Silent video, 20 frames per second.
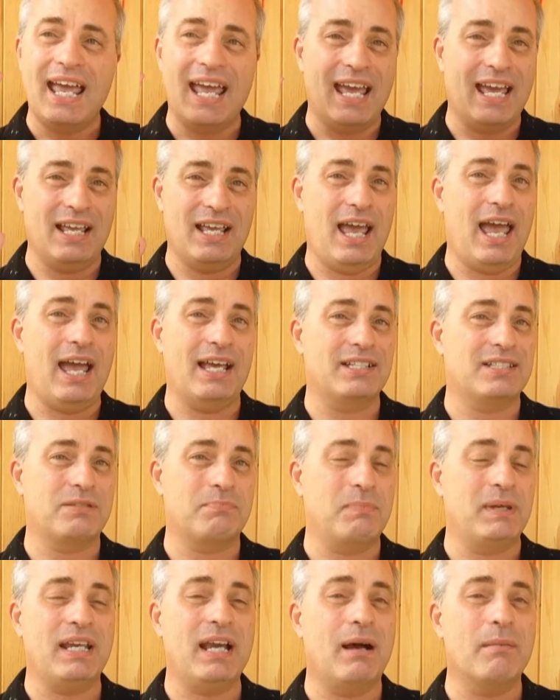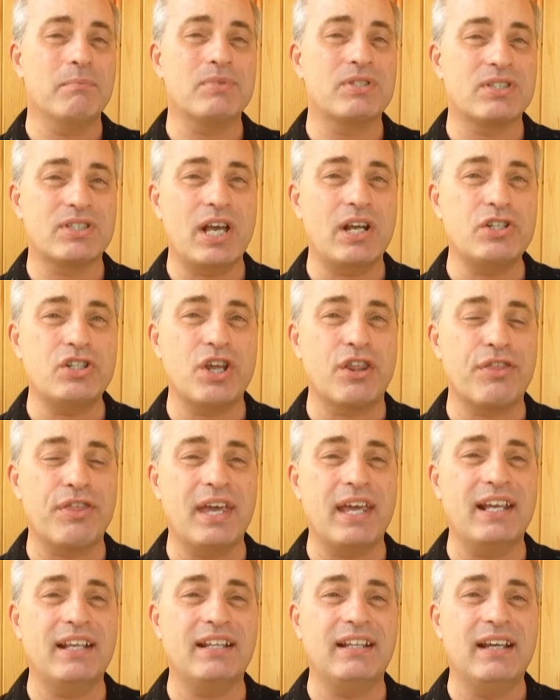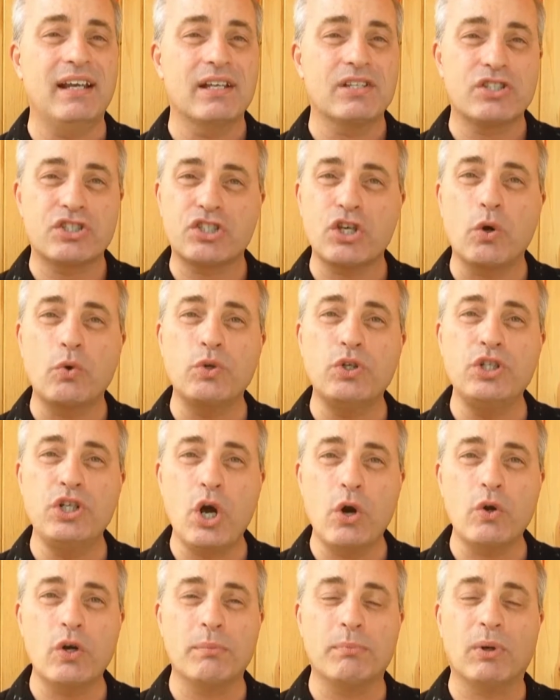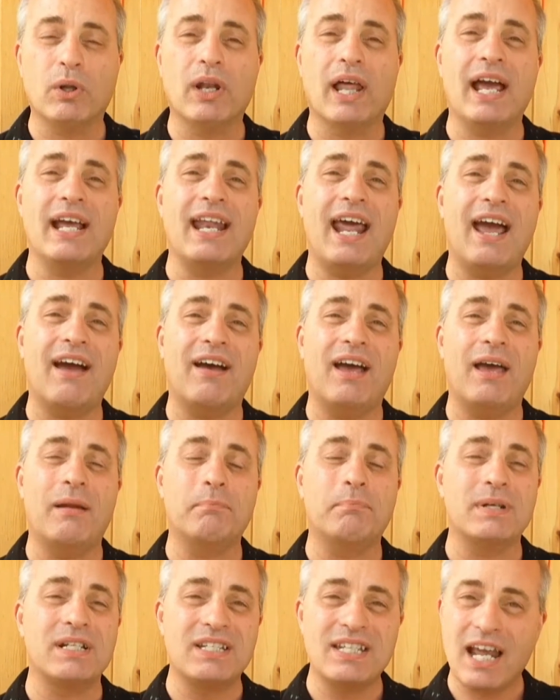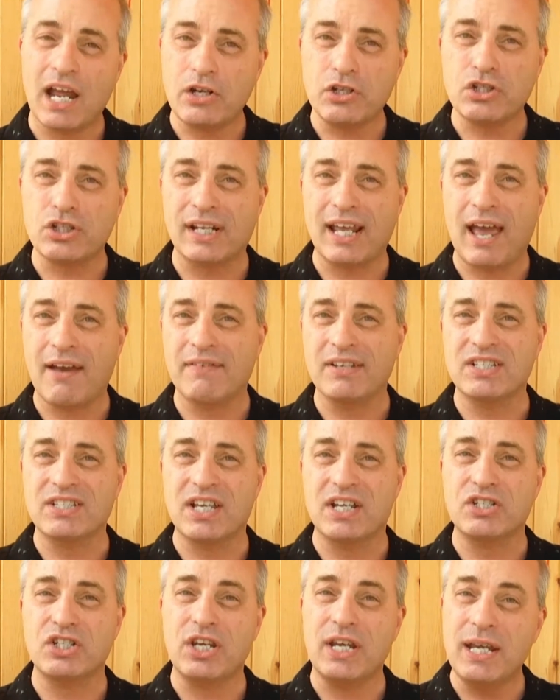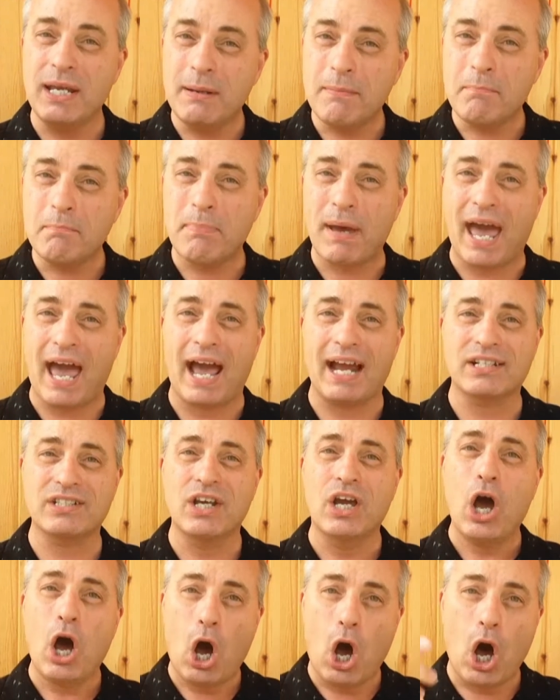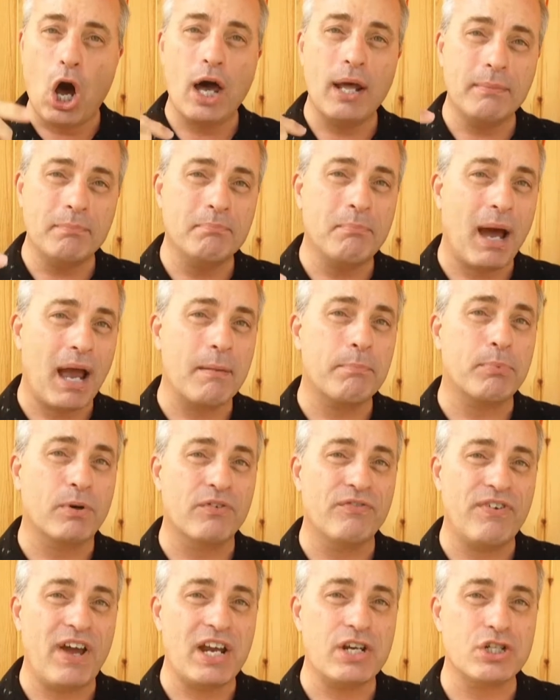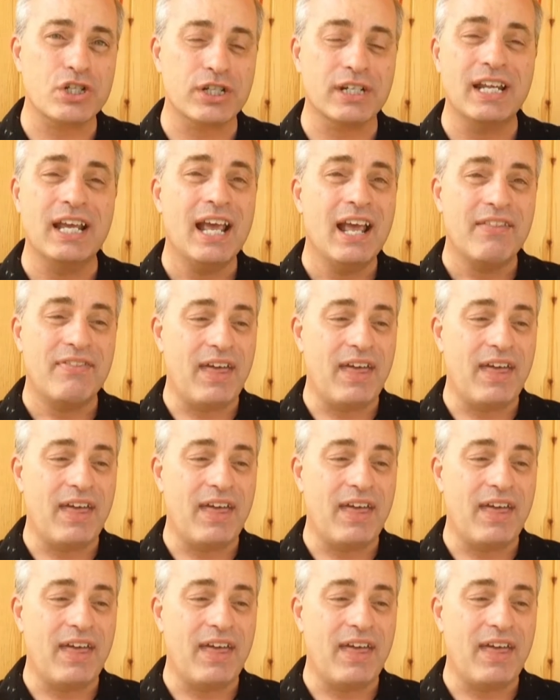has become such a thing, so notable, and potentially having such impact on my profession,